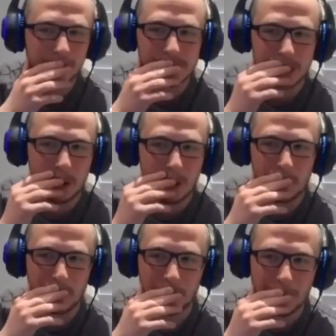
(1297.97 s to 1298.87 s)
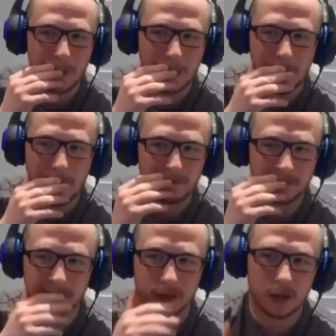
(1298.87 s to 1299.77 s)
So
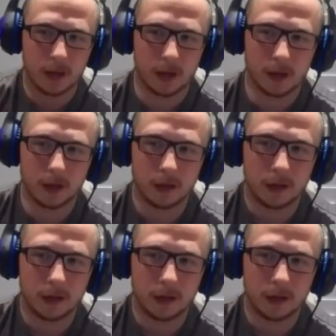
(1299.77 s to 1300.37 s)
after the,